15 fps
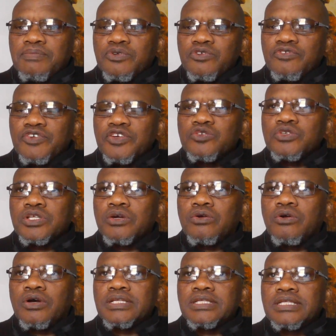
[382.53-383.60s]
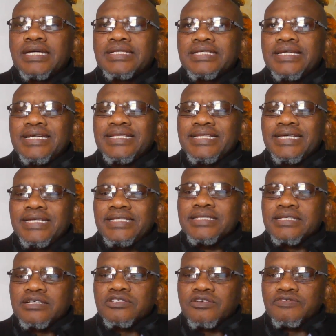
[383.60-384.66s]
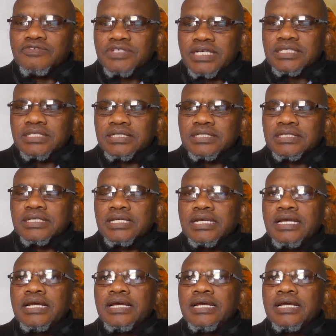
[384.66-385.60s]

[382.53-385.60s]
proving to the court that in the interest of justice,